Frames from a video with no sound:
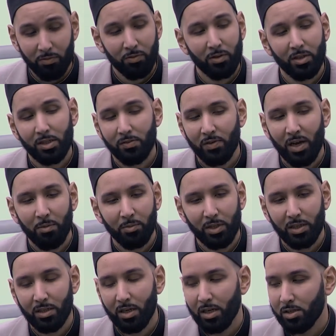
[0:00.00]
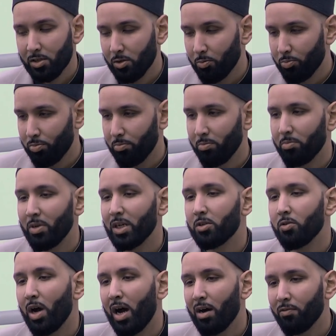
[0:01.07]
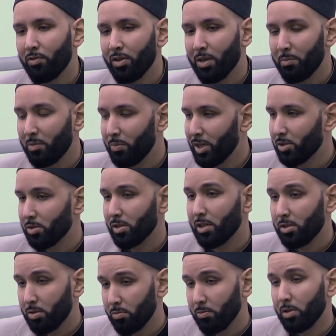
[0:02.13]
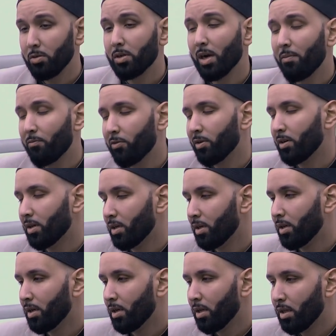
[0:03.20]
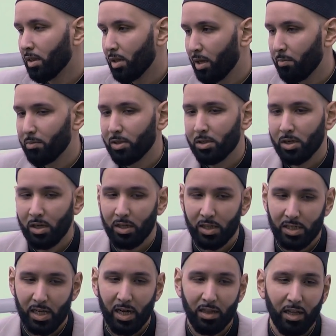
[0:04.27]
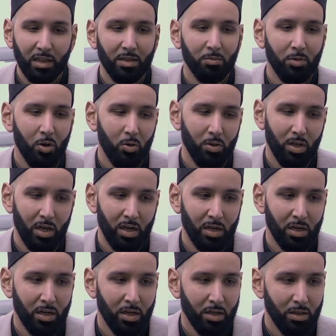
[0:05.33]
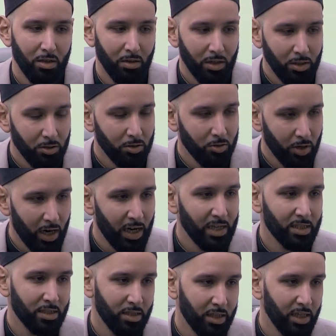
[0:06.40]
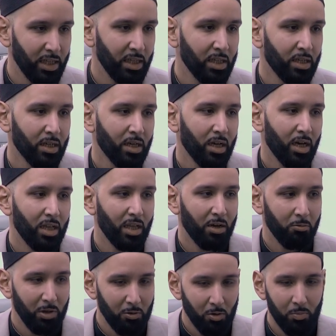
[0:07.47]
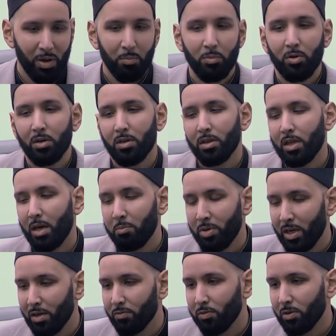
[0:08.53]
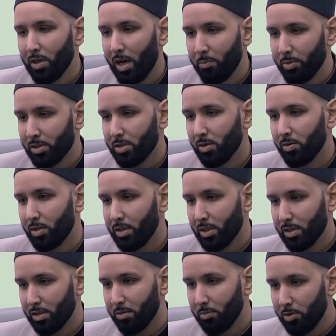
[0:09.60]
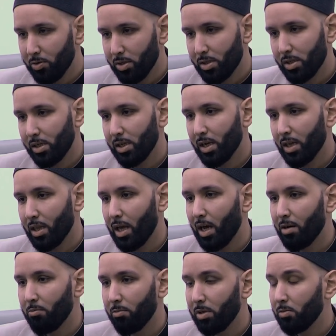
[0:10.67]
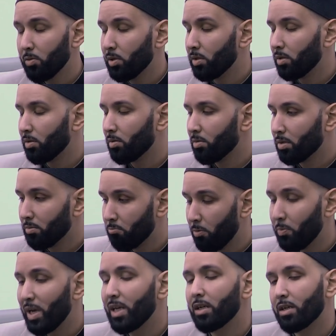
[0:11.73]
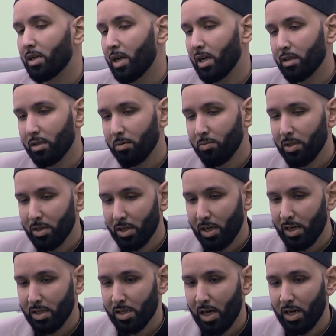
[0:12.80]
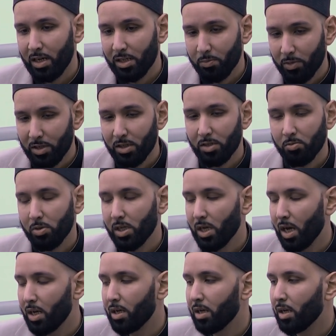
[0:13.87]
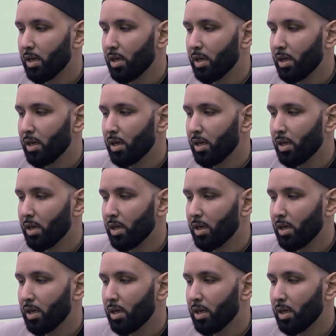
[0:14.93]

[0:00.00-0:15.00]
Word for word: this family. And so make dua for them and make sure that you comfort them, inshallah ta'ala, and let them know that they're in your du'as today and that we remember that painful episode in this community and that we will remain connected bidna'Allah ta'ala as much as we can